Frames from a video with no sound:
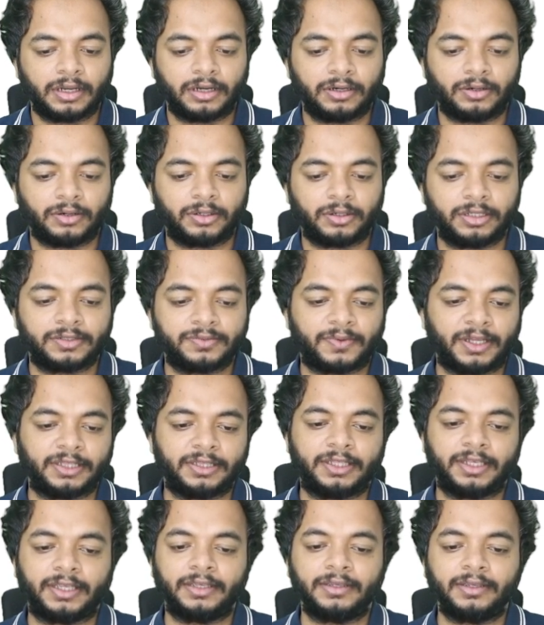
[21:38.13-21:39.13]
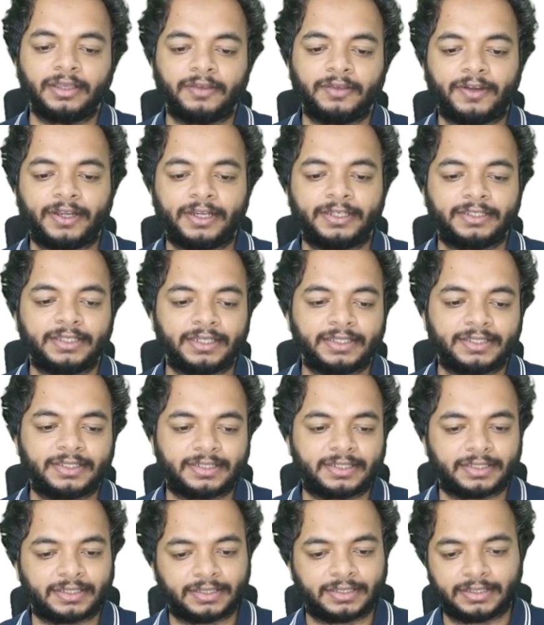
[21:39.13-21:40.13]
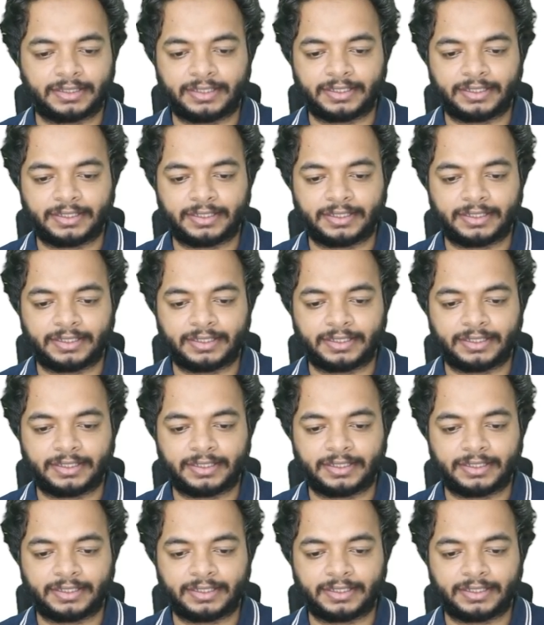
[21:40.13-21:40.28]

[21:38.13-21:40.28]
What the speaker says: Now notice one thing, if I just